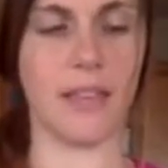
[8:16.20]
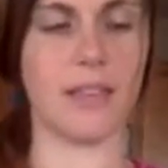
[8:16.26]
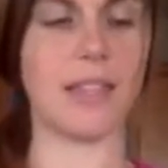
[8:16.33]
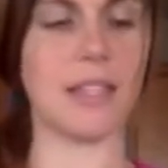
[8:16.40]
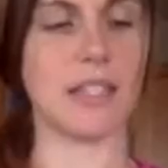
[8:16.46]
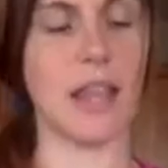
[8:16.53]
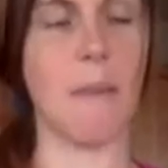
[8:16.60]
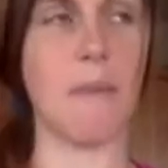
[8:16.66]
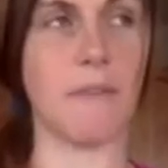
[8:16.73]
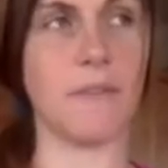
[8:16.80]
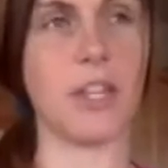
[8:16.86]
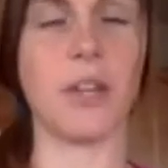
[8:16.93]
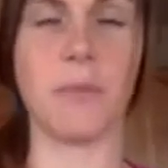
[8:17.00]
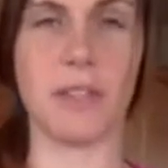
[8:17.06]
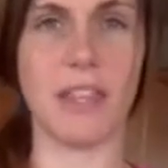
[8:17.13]
This time of
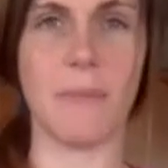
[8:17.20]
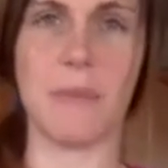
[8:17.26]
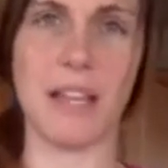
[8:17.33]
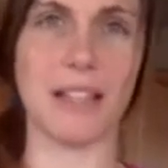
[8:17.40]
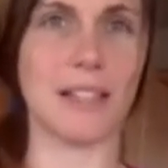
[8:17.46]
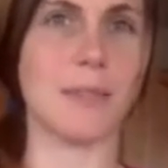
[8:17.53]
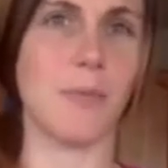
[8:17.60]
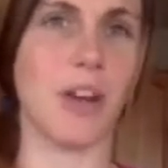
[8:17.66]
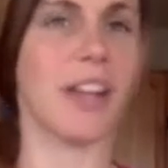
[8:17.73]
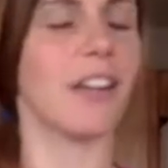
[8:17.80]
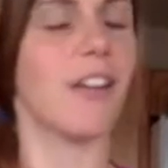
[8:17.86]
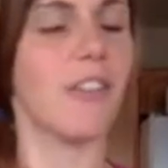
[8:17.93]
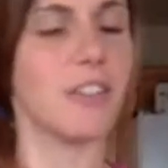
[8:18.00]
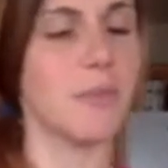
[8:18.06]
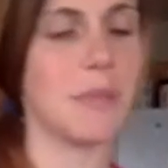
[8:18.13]
year with it being spring,
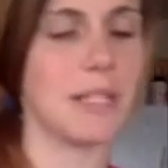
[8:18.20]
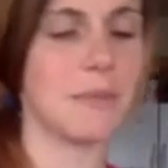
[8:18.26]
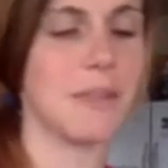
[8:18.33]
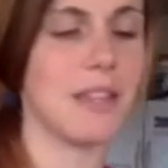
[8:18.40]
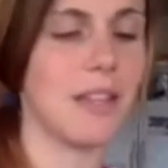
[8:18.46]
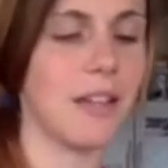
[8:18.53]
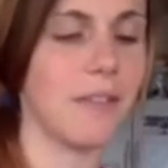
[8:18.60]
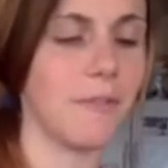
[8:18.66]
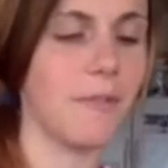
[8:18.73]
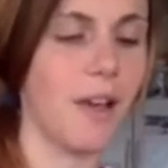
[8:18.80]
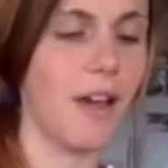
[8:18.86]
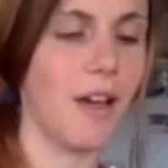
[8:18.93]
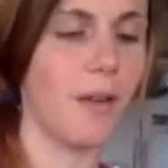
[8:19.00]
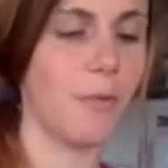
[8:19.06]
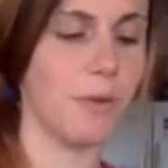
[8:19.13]
it also makes me think of
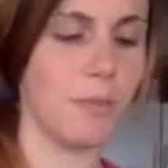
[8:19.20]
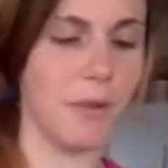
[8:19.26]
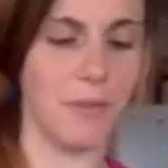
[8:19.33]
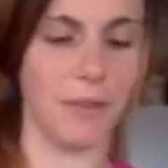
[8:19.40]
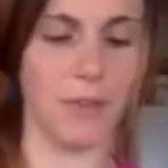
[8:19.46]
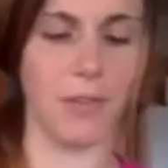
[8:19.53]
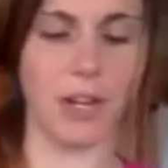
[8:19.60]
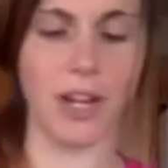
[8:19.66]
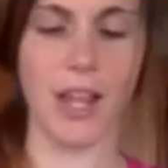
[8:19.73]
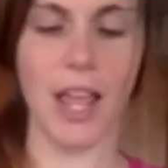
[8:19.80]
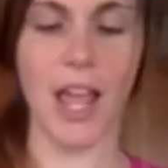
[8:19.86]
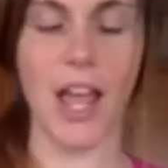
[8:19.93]
one of my favorite